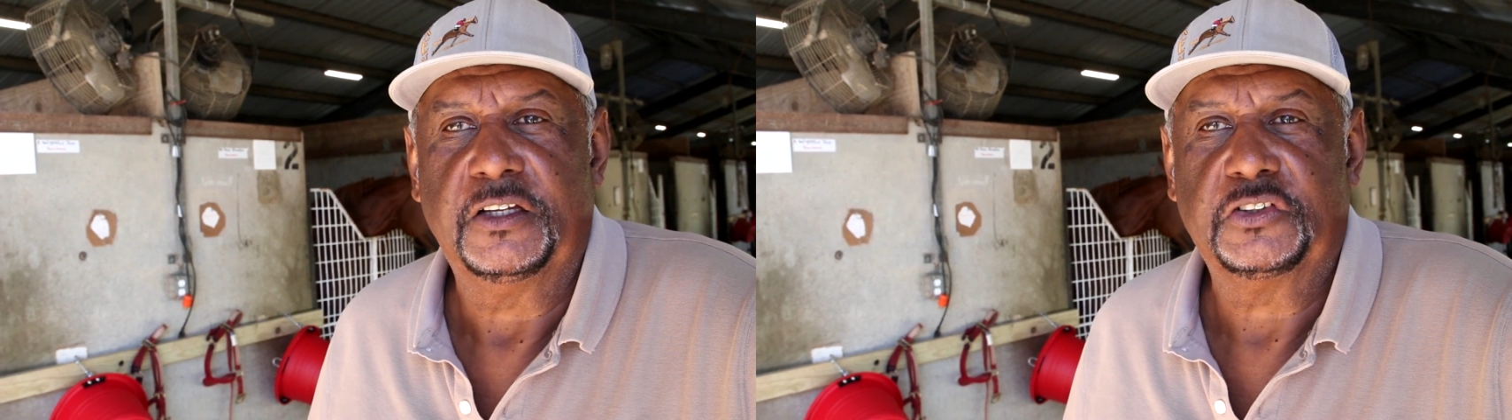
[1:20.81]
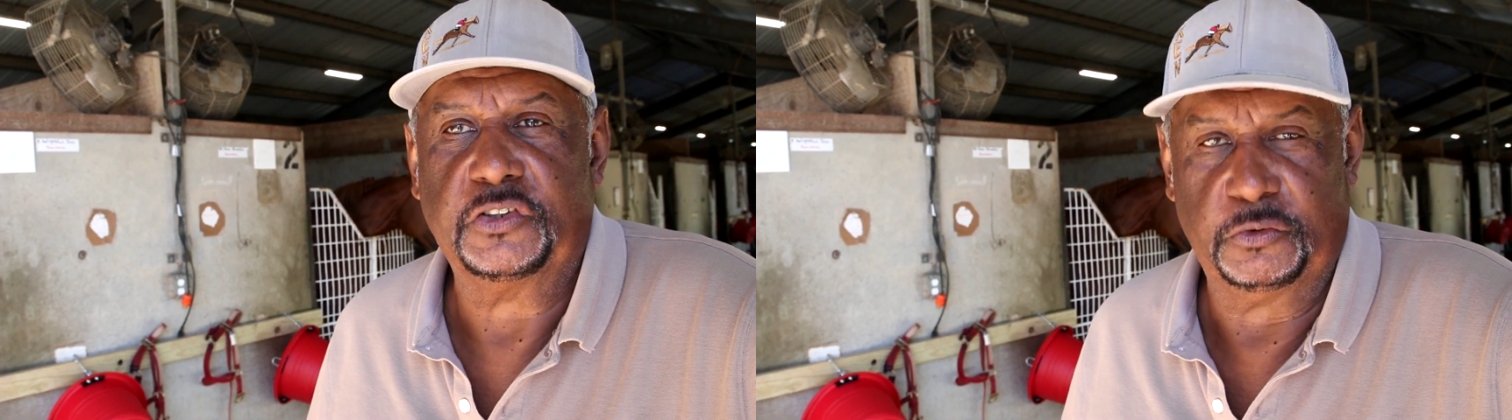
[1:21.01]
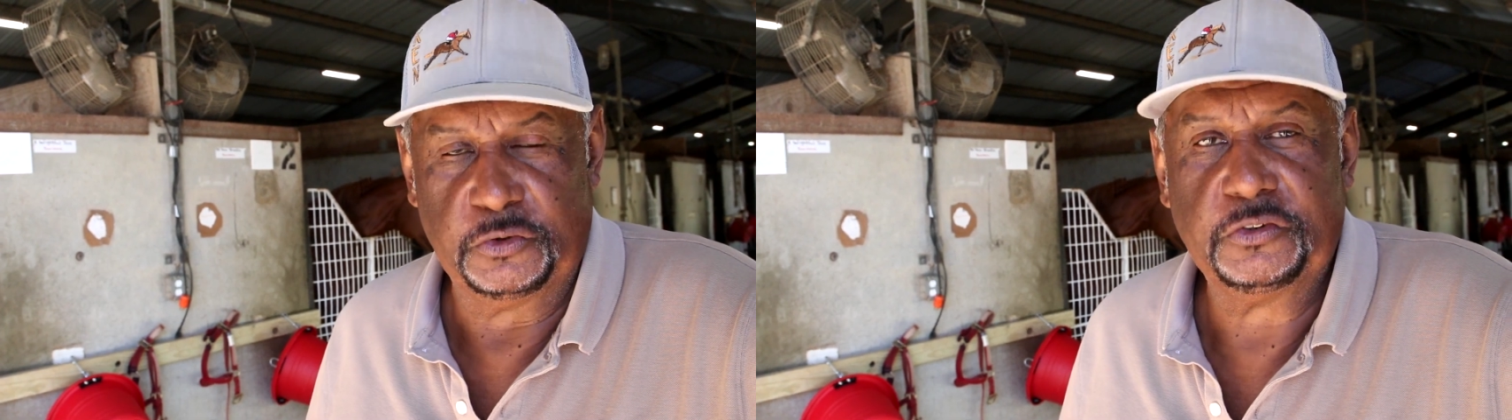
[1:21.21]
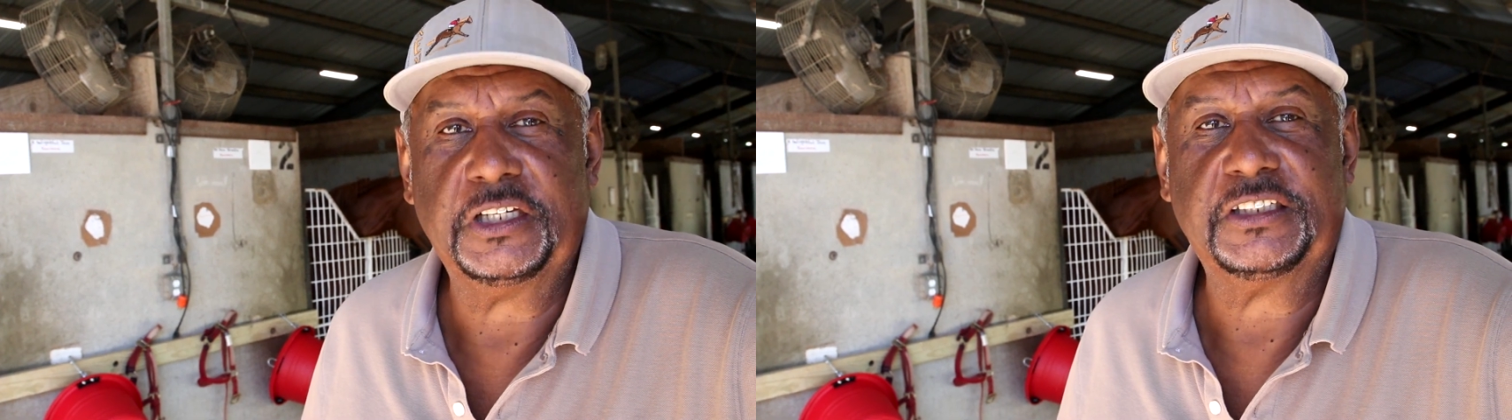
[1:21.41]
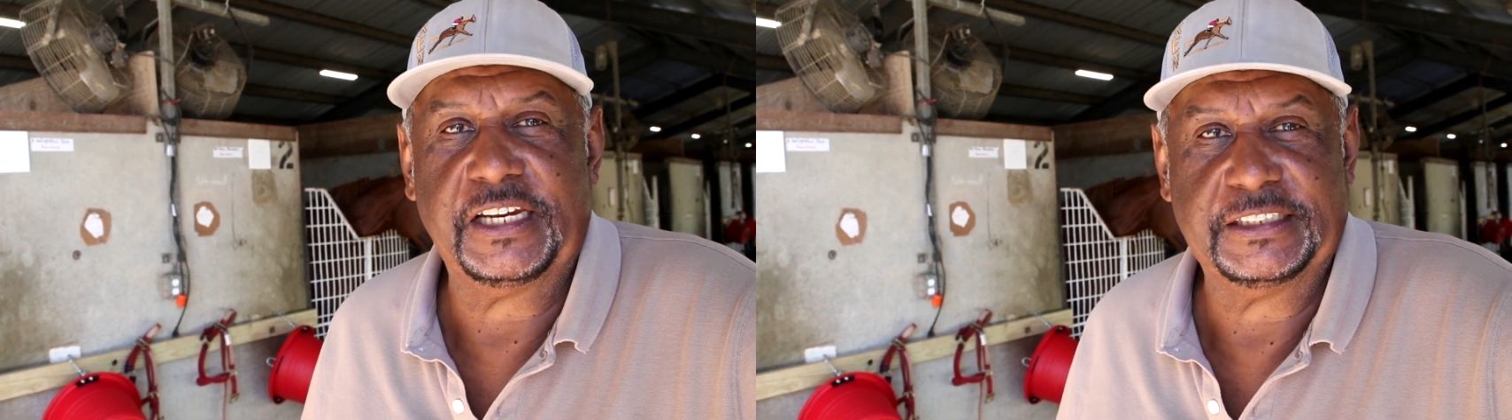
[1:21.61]
so you
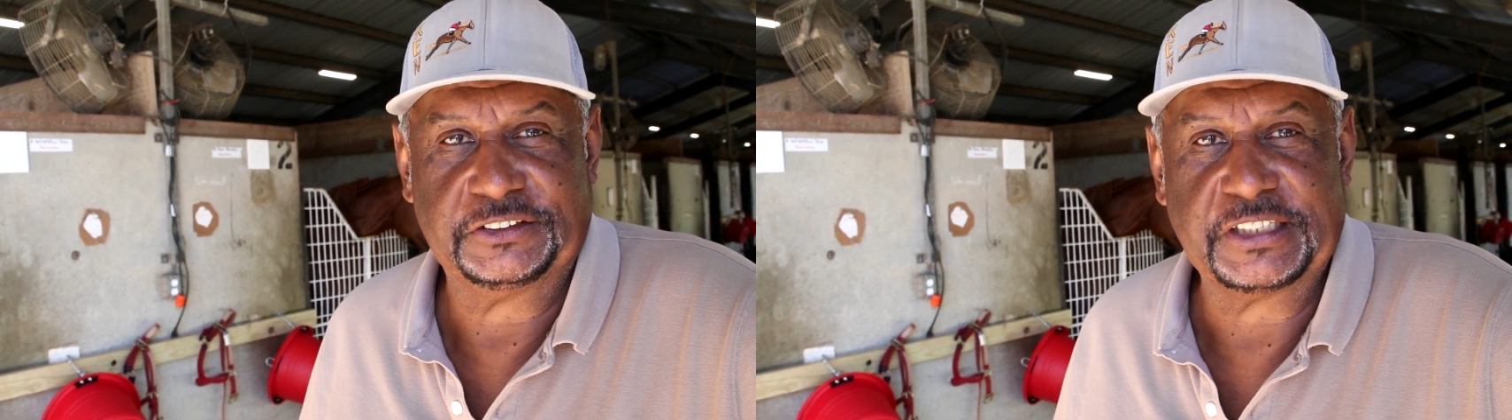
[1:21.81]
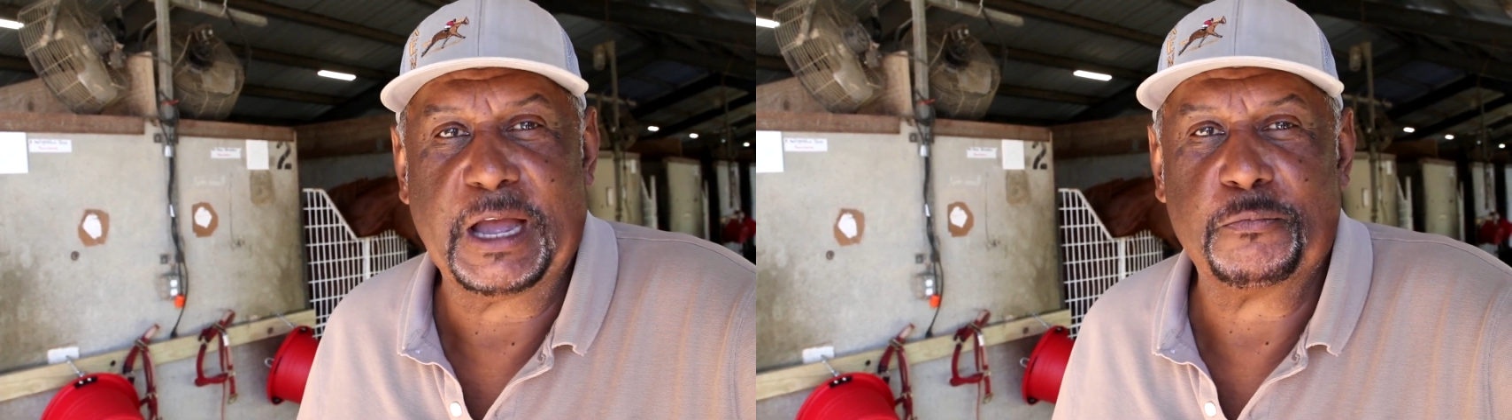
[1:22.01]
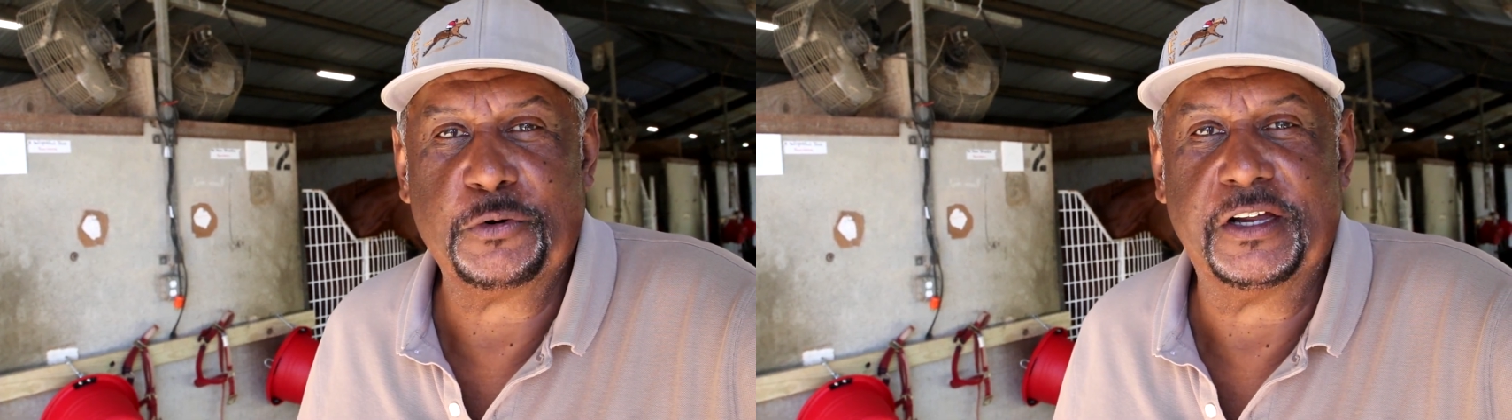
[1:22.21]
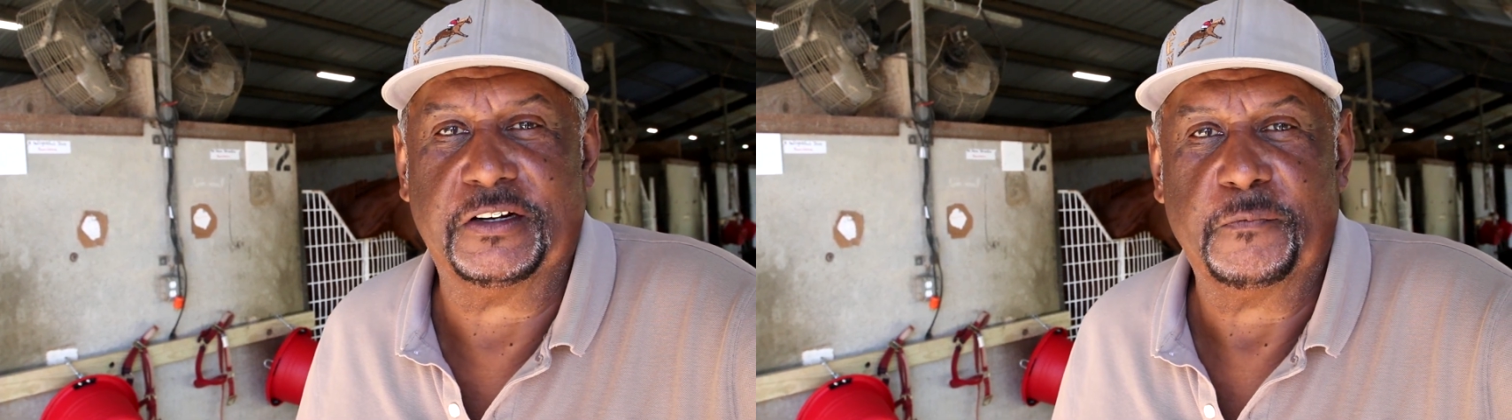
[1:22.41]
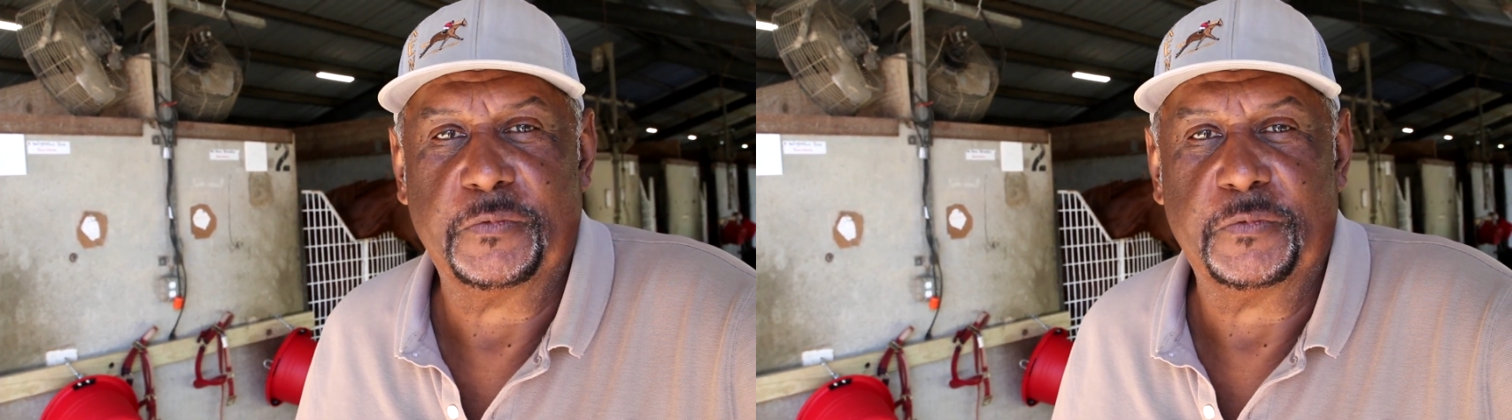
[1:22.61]
just let her stop with her.